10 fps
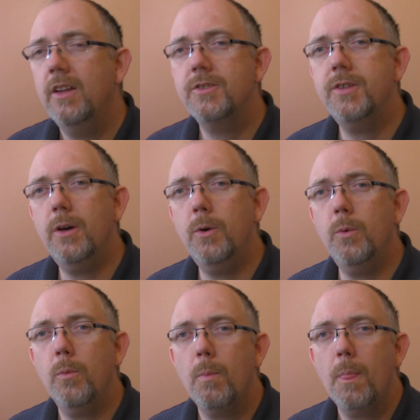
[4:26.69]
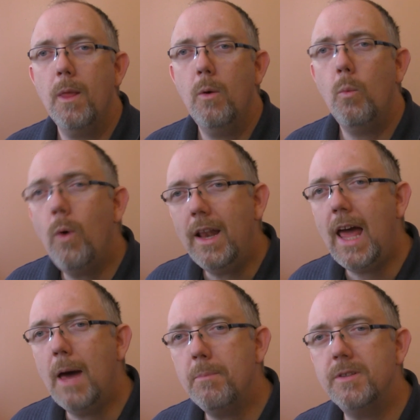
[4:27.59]
So what
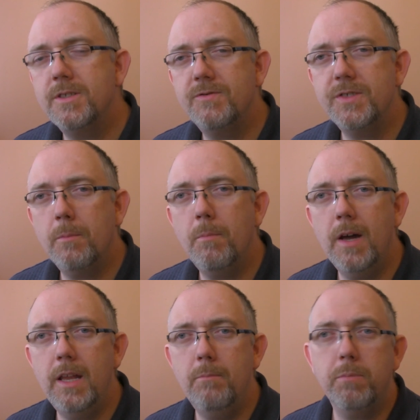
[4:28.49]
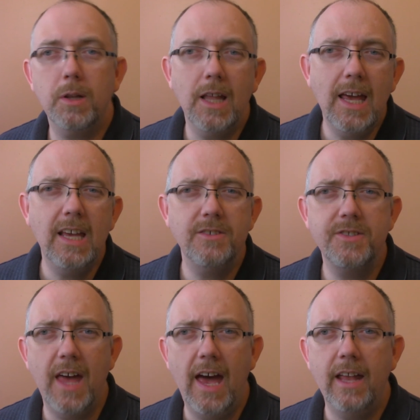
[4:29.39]
happens if somebody
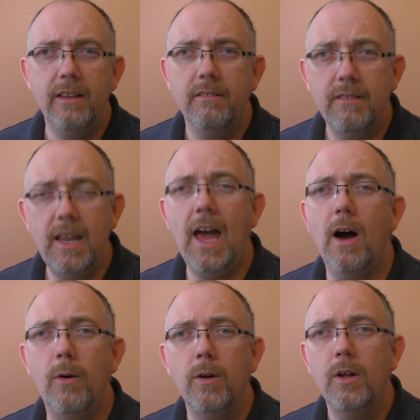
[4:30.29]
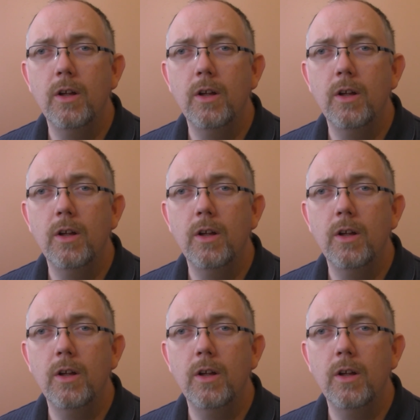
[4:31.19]
plays that now?